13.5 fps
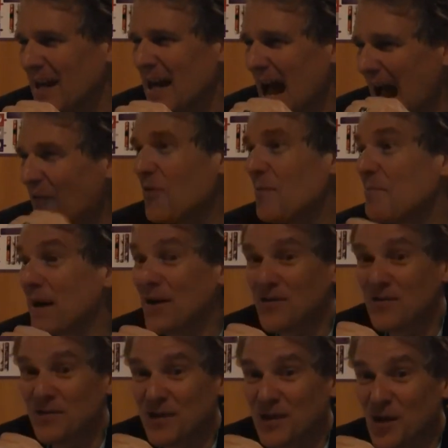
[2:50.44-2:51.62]
How
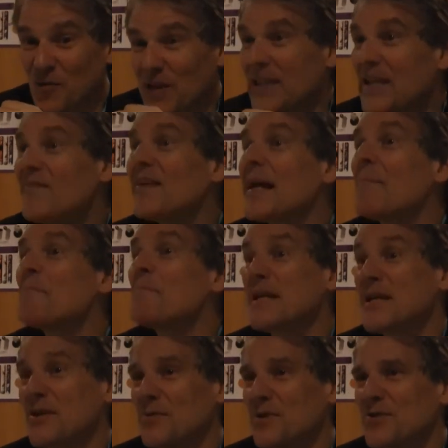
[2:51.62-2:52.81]
about we leave it
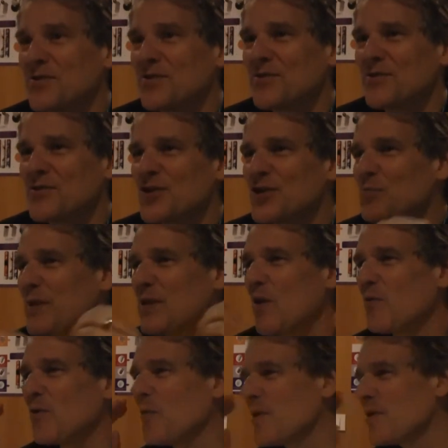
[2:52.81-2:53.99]
ambiguous? We
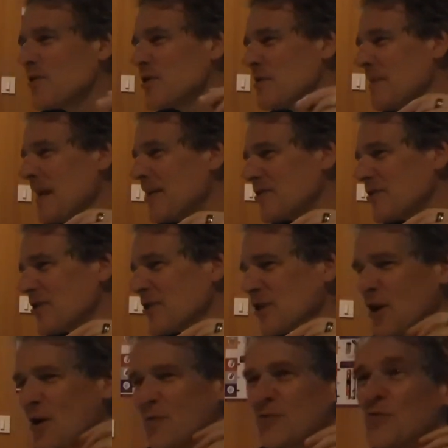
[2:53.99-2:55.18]
don't know whether she makes it to the
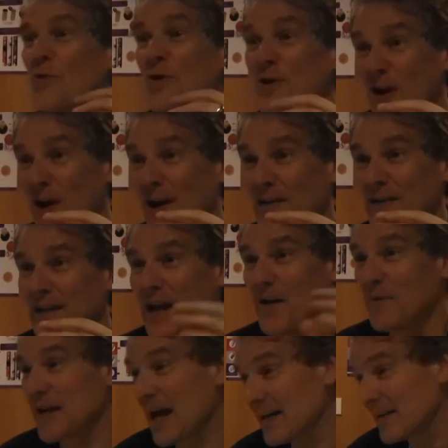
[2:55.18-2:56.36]
coast or not, and
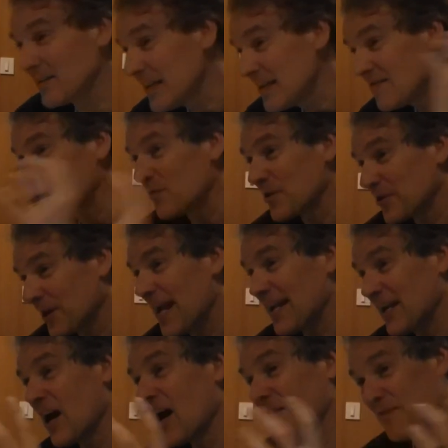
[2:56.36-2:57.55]
we kind of leave it with her
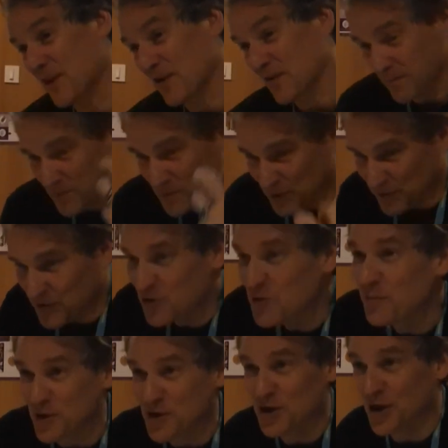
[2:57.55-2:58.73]
heading off there, sort of
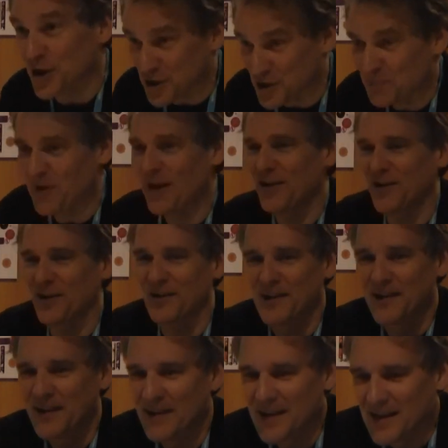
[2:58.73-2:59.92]
supercharged by her.
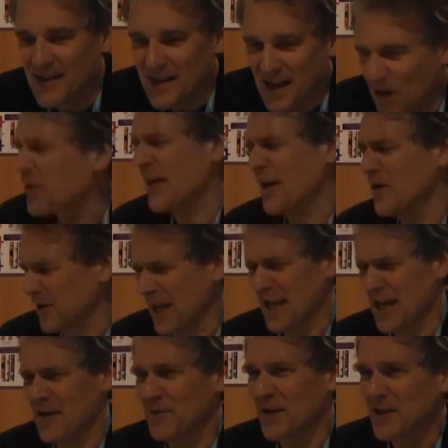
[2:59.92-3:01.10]
Okay,
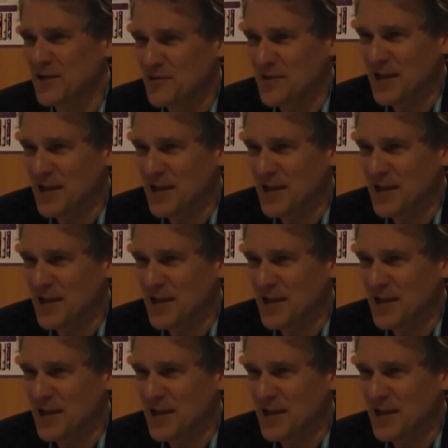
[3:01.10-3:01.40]
yeah, we can do